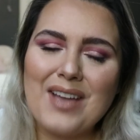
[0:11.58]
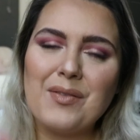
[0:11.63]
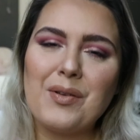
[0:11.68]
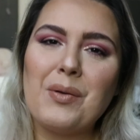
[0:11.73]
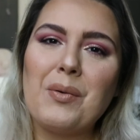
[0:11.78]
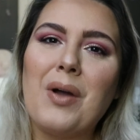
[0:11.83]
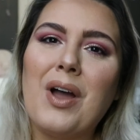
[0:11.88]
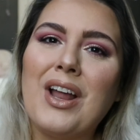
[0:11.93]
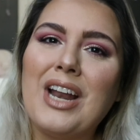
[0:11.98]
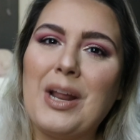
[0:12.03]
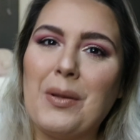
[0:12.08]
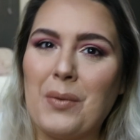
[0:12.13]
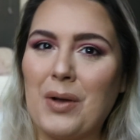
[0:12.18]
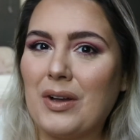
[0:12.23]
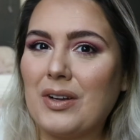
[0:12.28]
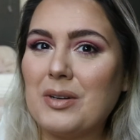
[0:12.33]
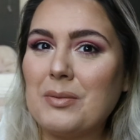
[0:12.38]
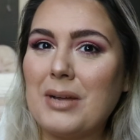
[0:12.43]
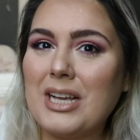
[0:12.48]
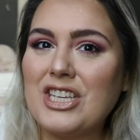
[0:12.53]
everyone, and
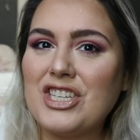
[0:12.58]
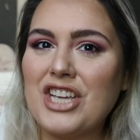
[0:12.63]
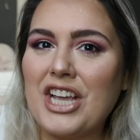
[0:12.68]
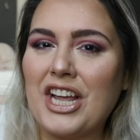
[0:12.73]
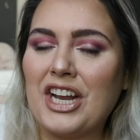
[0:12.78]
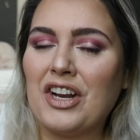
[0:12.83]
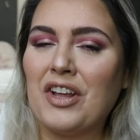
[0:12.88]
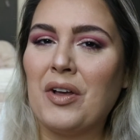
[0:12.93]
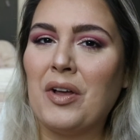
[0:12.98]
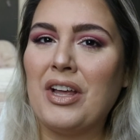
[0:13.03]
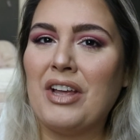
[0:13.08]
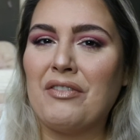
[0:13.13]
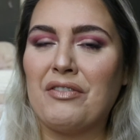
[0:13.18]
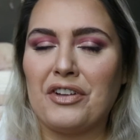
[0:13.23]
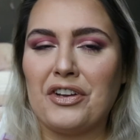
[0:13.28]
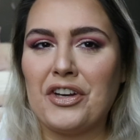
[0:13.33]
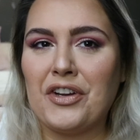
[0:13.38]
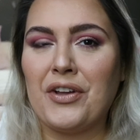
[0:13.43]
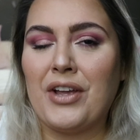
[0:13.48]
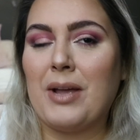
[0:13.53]
welcome to my channel. If
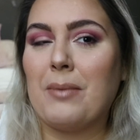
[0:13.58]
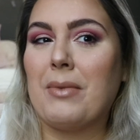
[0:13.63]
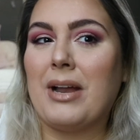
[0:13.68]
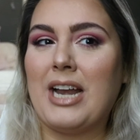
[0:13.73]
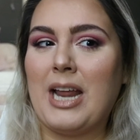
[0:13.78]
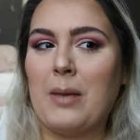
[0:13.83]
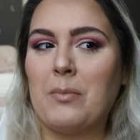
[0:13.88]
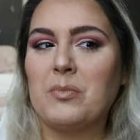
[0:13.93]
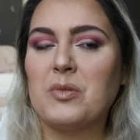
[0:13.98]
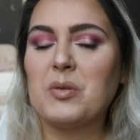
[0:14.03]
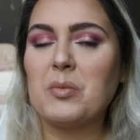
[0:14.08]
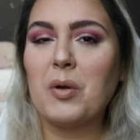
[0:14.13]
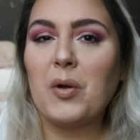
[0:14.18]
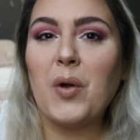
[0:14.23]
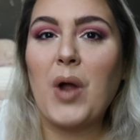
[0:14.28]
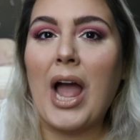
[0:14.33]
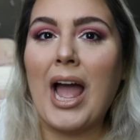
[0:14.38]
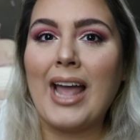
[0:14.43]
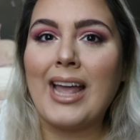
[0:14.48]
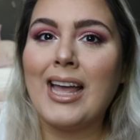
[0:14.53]
you're new here, my name is
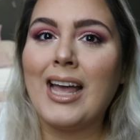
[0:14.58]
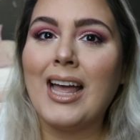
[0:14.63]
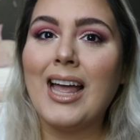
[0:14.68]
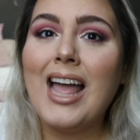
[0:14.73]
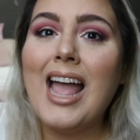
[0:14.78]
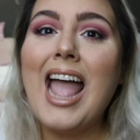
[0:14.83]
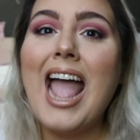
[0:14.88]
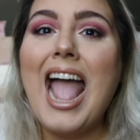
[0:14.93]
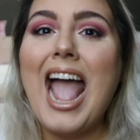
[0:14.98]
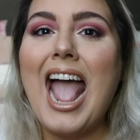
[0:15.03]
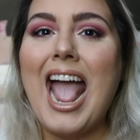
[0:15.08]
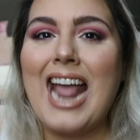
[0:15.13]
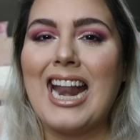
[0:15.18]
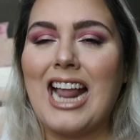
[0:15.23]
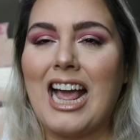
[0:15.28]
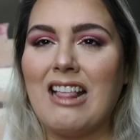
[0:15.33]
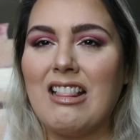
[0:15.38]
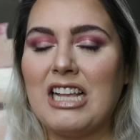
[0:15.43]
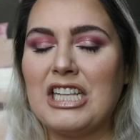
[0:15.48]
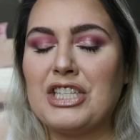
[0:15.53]
Mariah and
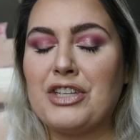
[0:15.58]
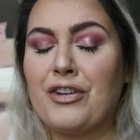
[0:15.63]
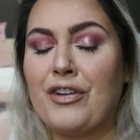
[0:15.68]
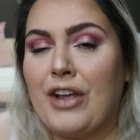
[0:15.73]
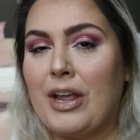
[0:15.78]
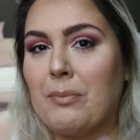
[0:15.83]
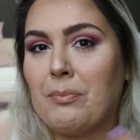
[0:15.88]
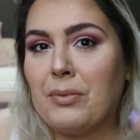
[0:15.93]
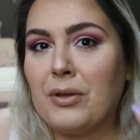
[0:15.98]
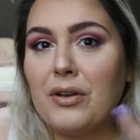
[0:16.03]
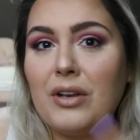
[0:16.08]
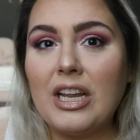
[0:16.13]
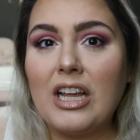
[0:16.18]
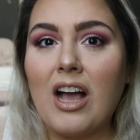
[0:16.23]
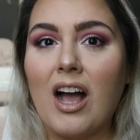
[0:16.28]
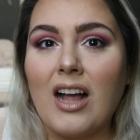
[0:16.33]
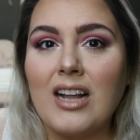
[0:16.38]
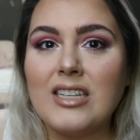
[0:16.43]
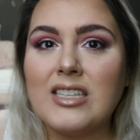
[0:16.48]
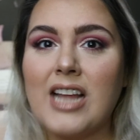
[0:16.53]
I like to create beauty
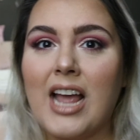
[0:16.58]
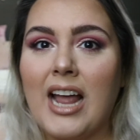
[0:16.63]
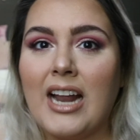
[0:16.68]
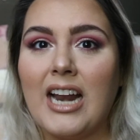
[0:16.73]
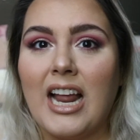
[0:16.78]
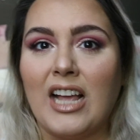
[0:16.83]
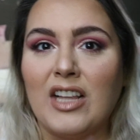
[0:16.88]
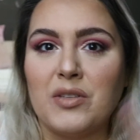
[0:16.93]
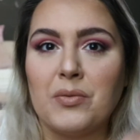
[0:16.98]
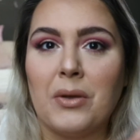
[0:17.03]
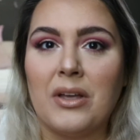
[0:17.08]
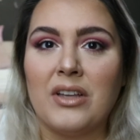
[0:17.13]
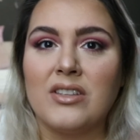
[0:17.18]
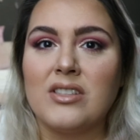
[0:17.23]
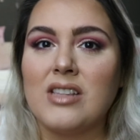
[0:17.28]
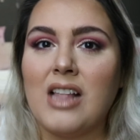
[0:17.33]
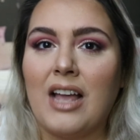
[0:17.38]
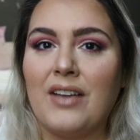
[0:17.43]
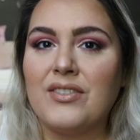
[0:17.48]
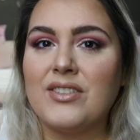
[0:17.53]
content as well
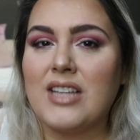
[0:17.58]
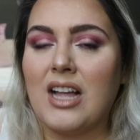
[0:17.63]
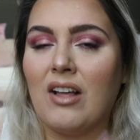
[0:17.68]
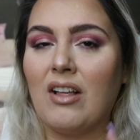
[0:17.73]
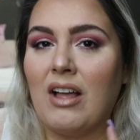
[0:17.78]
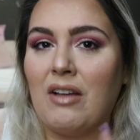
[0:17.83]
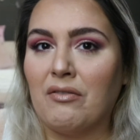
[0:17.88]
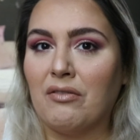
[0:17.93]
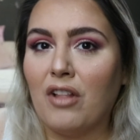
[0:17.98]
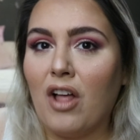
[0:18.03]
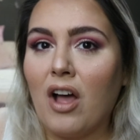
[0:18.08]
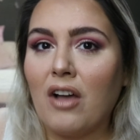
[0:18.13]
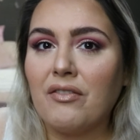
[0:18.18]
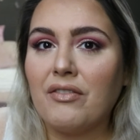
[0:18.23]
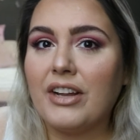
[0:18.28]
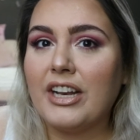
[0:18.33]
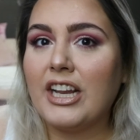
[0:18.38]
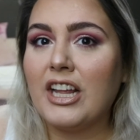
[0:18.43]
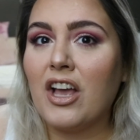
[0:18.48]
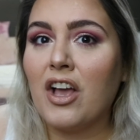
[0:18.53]
as lifestyle and vlog
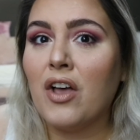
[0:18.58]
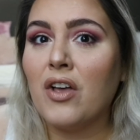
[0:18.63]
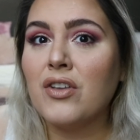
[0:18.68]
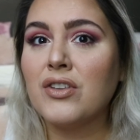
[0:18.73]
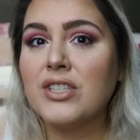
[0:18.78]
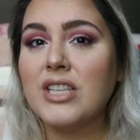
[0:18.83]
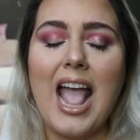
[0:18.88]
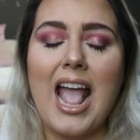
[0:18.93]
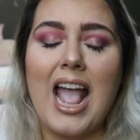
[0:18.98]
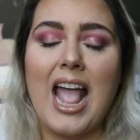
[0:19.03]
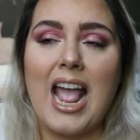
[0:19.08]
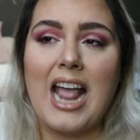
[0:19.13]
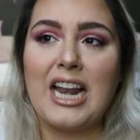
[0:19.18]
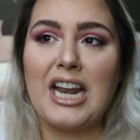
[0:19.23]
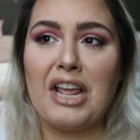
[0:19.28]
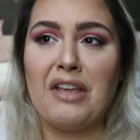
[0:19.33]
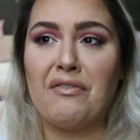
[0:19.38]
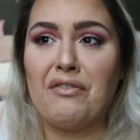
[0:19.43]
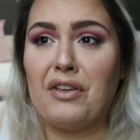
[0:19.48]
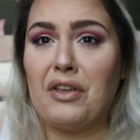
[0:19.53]
videos.
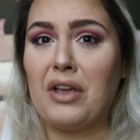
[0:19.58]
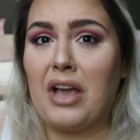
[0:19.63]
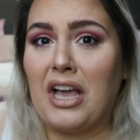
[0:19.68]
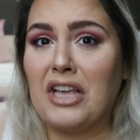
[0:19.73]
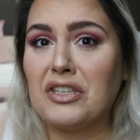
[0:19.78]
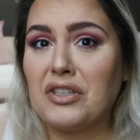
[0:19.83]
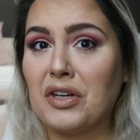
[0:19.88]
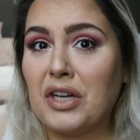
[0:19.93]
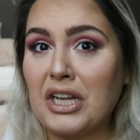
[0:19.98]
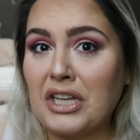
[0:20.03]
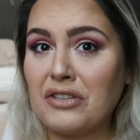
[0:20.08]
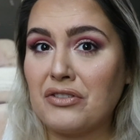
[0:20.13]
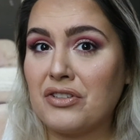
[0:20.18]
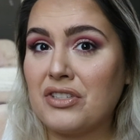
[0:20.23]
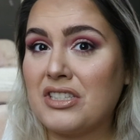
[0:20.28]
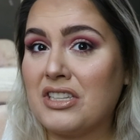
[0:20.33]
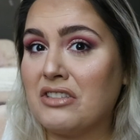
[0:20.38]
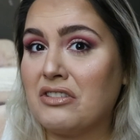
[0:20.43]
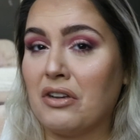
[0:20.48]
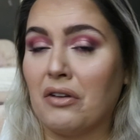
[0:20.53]
And if you guys are
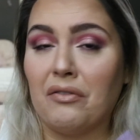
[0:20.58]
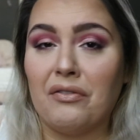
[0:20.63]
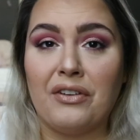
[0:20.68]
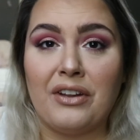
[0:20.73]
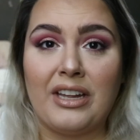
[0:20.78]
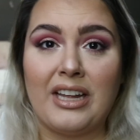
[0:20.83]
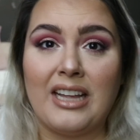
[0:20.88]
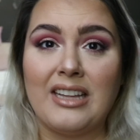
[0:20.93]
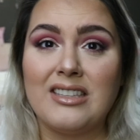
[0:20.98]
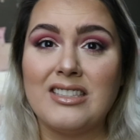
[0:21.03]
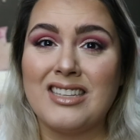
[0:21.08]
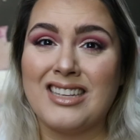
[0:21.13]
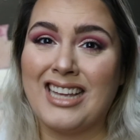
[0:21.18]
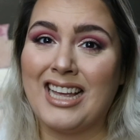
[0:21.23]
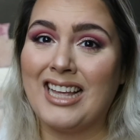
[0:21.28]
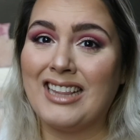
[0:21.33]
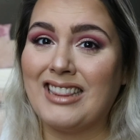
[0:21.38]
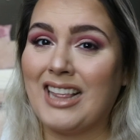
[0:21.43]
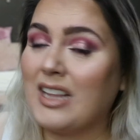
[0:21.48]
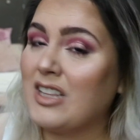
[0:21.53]
interested, don't forget to
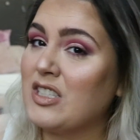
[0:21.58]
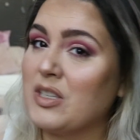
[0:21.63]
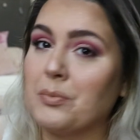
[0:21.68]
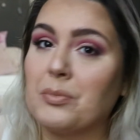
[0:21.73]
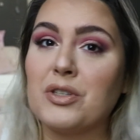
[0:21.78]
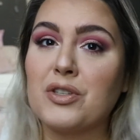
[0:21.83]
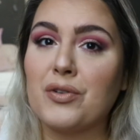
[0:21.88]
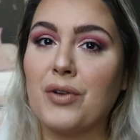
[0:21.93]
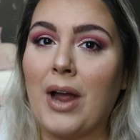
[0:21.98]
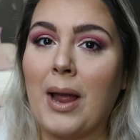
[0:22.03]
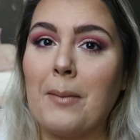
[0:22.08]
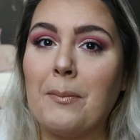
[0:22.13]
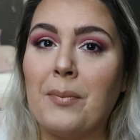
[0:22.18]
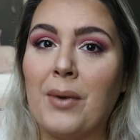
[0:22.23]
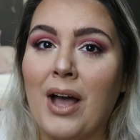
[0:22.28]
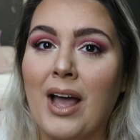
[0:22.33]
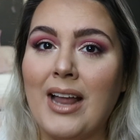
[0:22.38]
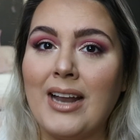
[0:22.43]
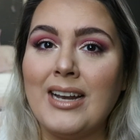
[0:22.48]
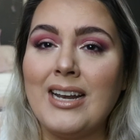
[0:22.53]
hit that subscribe
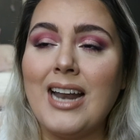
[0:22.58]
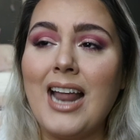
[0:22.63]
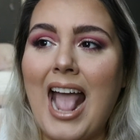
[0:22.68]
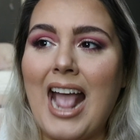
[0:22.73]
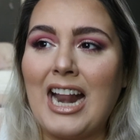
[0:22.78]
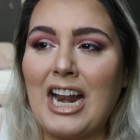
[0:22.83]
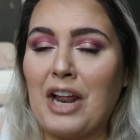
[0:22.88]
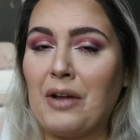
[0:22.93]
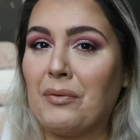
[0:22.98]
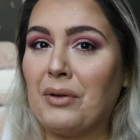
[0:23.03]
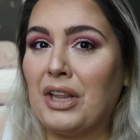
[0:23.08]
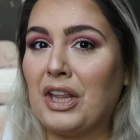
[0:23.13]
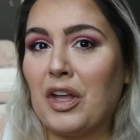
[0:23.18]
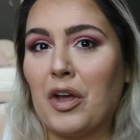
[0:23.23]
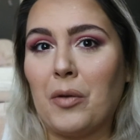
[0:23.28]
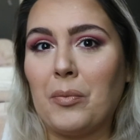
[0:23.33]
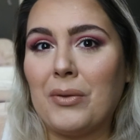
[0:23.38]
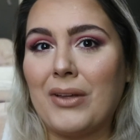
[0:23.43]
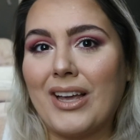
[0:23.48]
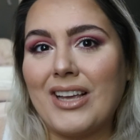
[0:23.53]
button, and I really
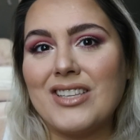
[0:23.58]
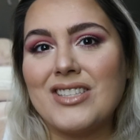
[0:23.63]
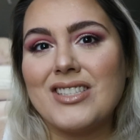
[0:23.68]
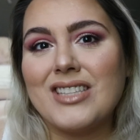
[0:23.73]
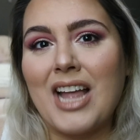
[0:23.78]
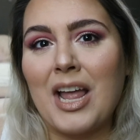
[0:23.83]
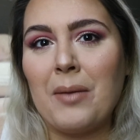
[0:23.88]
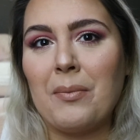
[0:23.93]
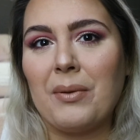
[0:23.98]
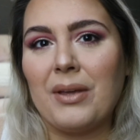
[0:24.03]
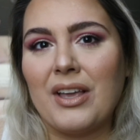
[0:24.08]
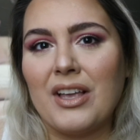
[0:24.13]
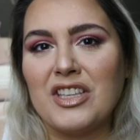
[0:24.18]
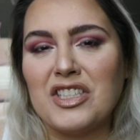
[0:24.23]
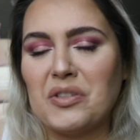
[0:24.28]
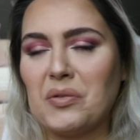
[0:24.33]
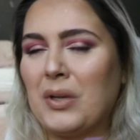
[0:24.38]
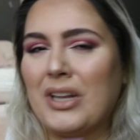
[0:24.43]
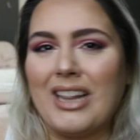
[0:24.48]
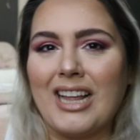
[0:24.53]
hope you guys stay
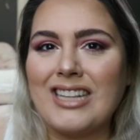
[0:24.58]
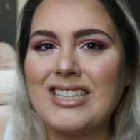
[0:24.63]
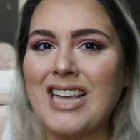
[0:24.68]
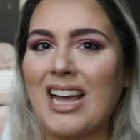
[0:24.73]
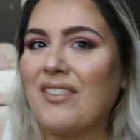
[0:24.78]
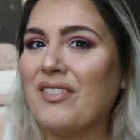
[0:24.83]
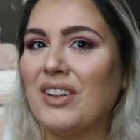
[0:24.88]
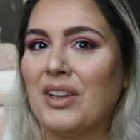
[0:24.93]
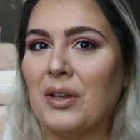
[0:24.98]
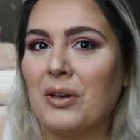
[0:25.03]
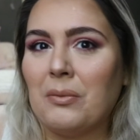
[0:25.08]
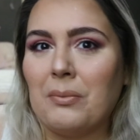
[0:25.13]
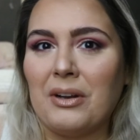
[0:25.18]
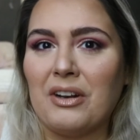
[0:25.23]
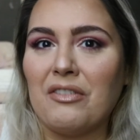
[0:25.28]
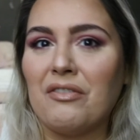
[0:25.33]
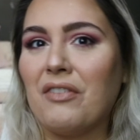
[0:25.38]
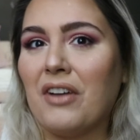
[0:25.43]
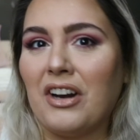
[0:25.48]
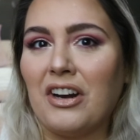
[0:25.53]
because we like to have a little bit
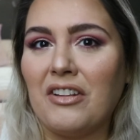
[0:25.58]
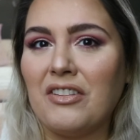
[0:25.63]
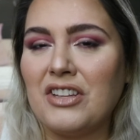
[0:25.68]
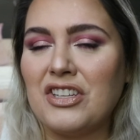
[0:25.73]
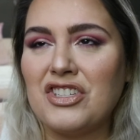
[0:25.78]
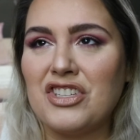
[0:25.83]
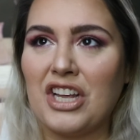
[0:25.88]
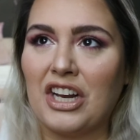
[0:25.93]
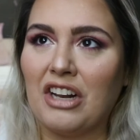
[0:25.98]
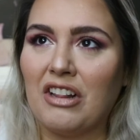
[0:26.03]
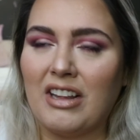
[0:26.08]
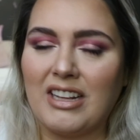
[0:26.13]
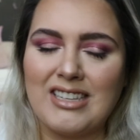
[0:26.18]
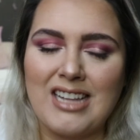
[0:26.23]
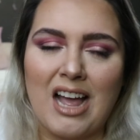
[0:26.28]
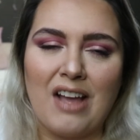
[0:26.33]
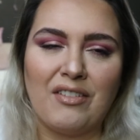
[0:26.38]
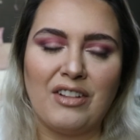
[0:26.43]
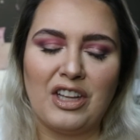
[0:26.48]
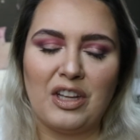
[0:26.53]
of fun on this channel, like
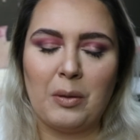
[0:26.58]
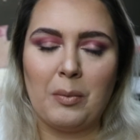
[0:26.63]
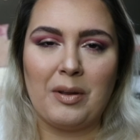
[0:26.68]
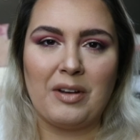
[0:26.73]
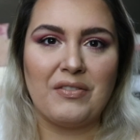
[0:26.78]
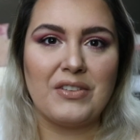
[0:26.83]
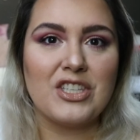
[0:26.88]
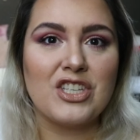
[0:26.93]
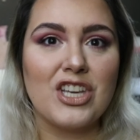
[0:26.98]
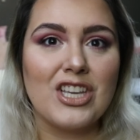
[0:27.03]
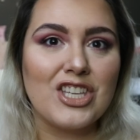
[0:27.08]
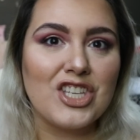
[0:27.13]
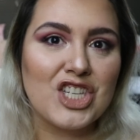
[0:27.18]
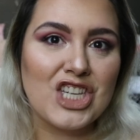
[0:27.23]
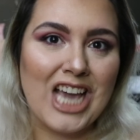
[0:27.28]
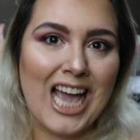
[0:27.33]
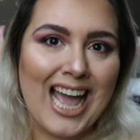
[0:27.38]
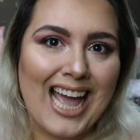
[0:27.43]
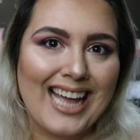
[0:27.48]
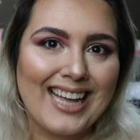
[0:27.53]
to have a little bit of a chit
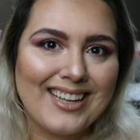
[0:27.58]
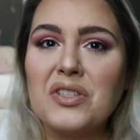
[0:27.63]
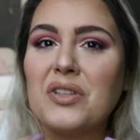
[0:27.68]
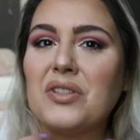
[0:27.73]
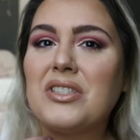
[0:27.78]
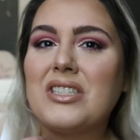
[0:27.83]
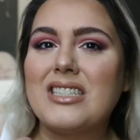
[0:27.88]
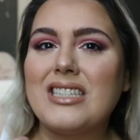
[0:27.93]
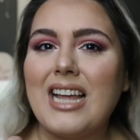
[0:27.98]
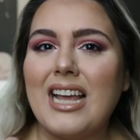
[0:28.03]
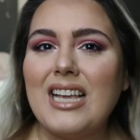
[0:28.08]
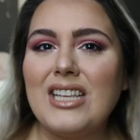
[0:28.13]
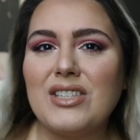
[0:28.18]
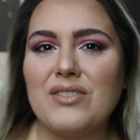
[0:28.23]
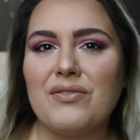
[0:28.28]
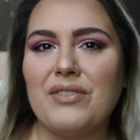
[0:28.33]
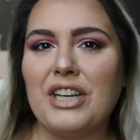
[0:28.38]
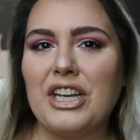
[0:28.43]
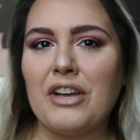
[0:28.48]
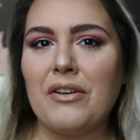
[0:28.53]
chat. So
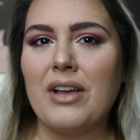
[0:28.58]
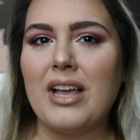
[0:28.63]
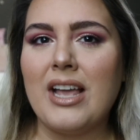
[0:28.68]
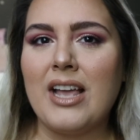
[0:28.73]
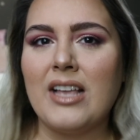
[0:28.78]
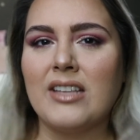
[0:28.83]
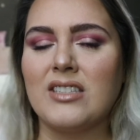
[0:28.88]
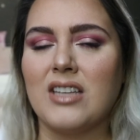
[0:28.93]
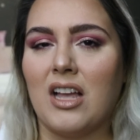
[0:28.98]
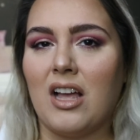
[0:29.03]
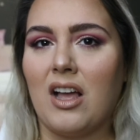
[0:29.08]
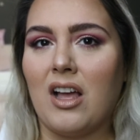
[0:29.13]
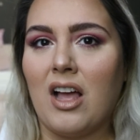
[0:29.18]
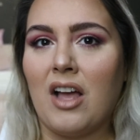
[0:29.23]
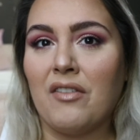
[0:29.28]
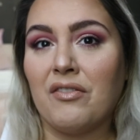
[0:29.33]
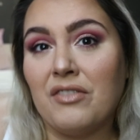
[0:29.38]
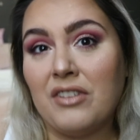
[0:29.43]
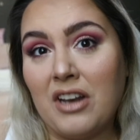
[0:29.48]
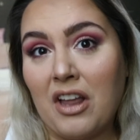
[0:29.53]
today's video is
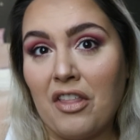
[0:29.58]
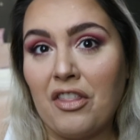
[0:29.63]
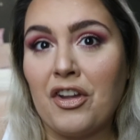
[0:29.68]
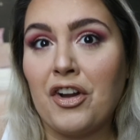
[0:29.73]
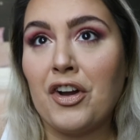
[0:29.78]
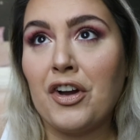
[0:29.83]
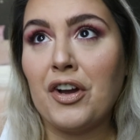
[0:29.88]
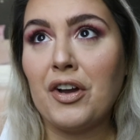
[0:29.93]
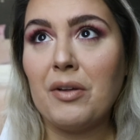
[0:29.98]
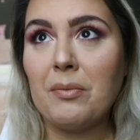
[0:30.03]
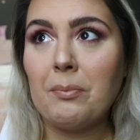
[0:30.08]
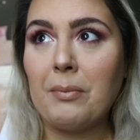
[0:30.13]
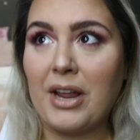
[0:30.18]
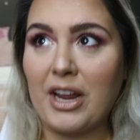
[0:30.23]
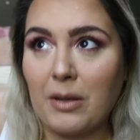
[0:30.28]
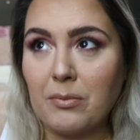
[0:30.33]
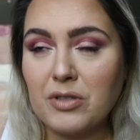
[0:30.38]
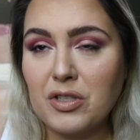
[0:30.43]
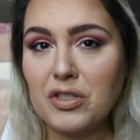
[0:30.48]
another makeup